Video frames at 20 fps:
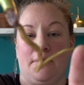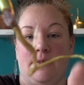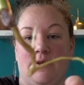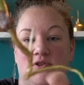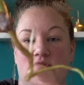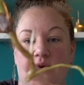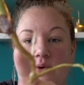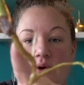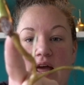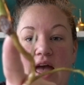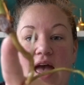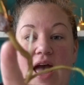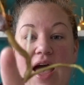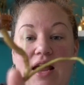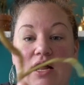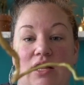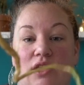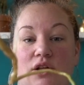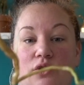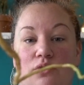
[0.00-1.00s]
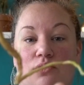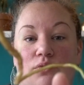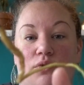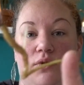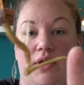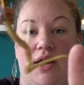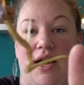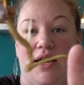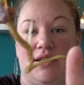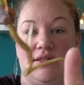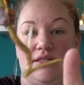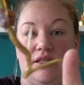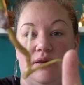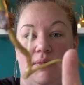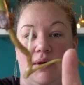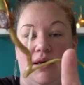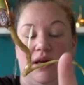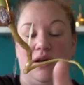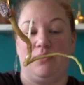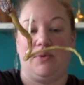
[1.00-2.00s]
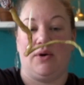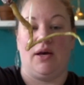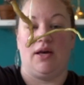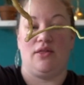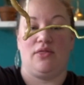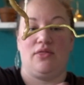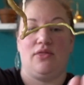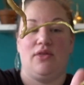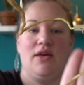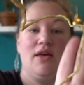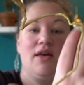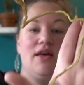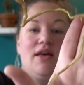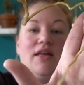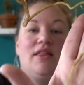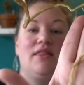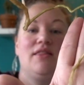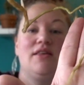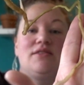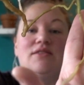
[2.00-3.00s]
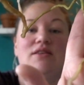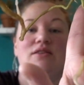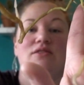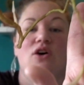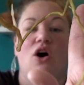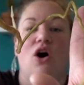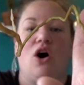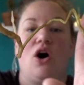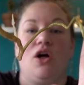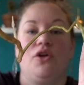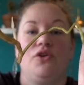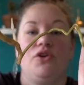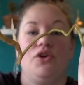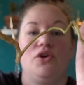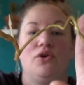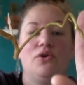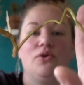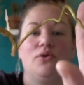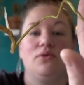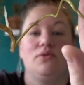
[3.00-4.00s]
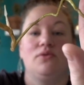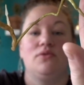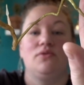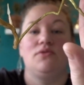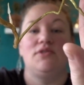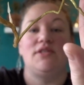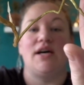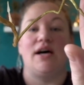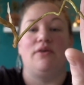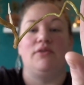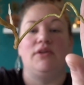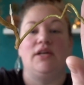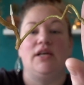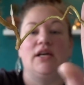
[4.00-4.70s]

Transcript: So it had a little root on it to begin with. This is all new down